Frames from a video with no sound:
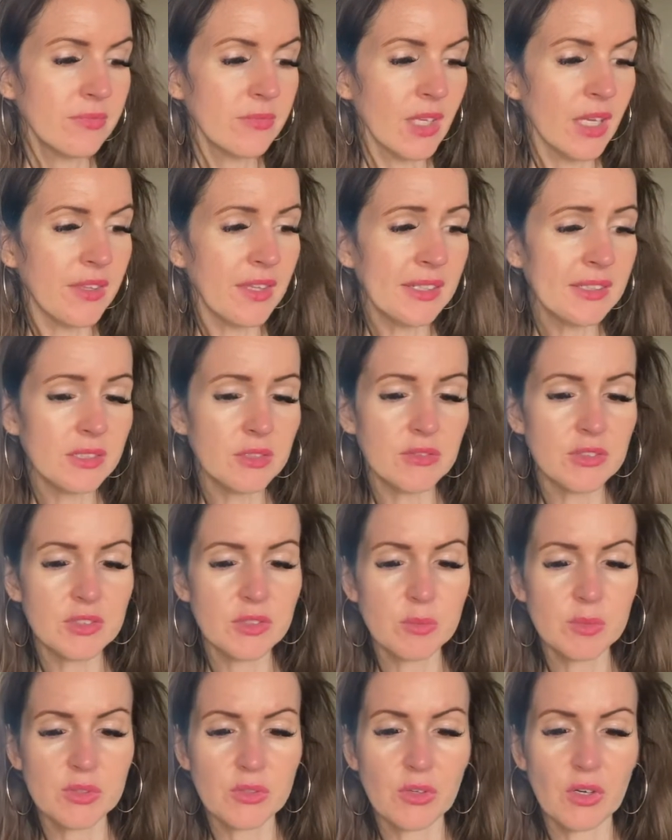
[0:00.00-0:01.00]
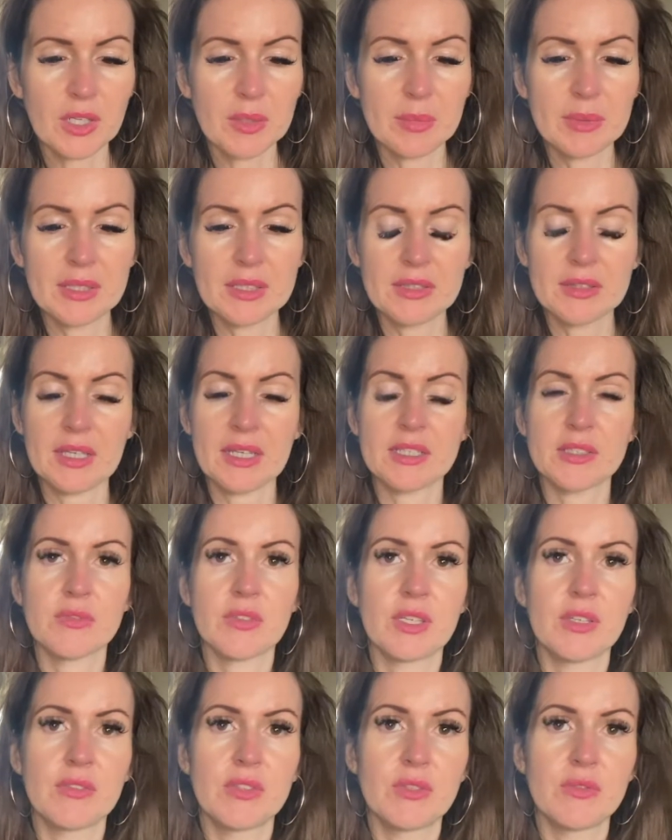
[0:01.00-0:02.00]
Thanks for subscribing. Thanks for
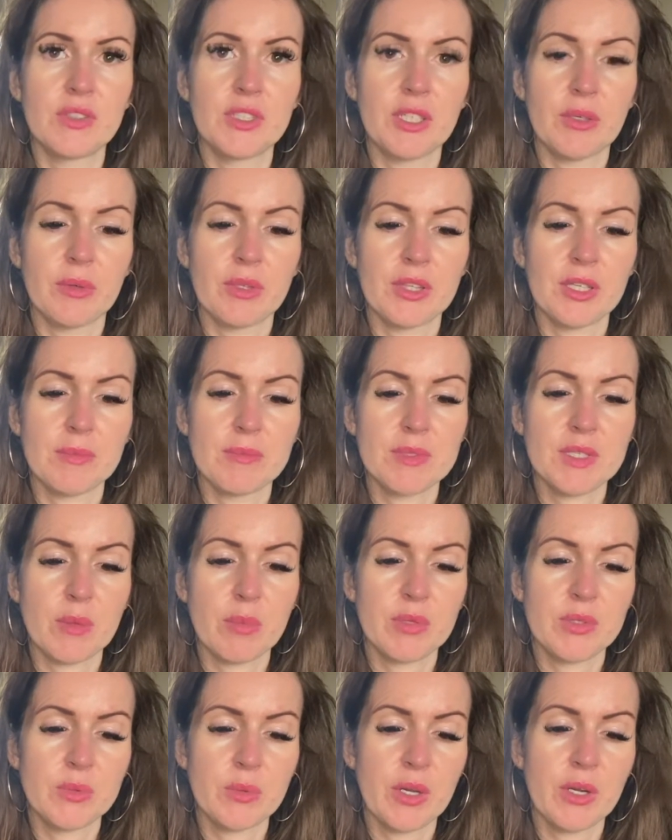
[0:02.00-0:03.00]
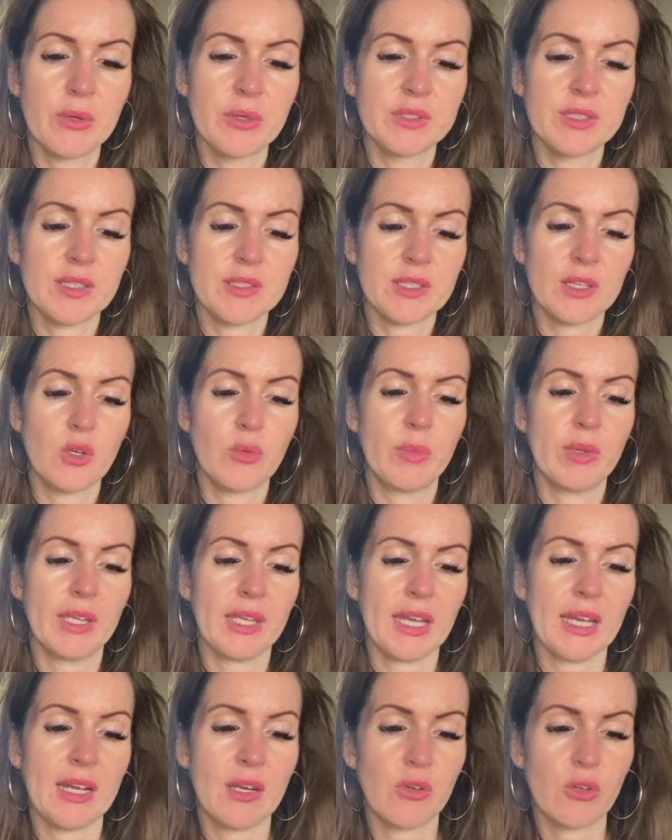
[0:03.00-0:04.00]
giving the video a thumbs up as well. It does help it
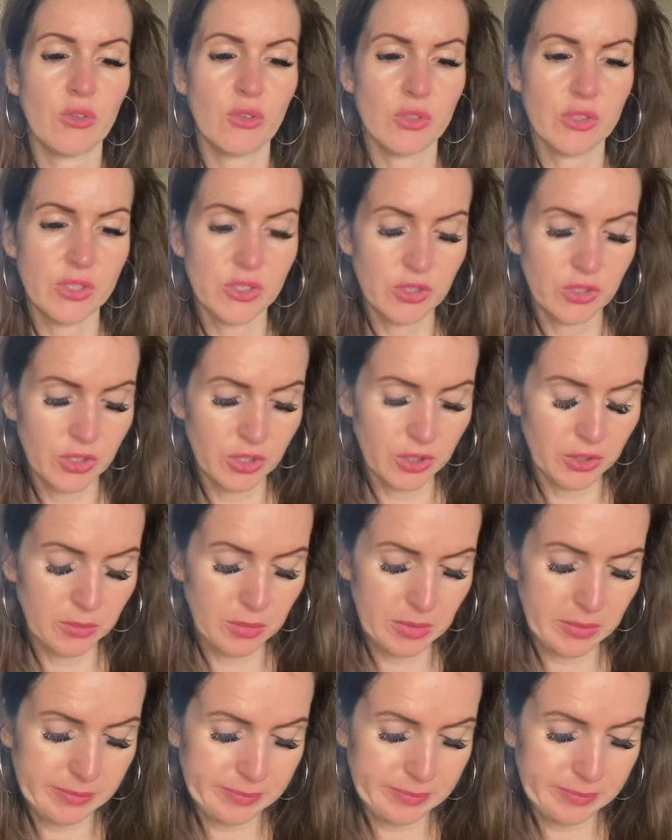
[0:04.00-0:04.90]
get out across YouTube.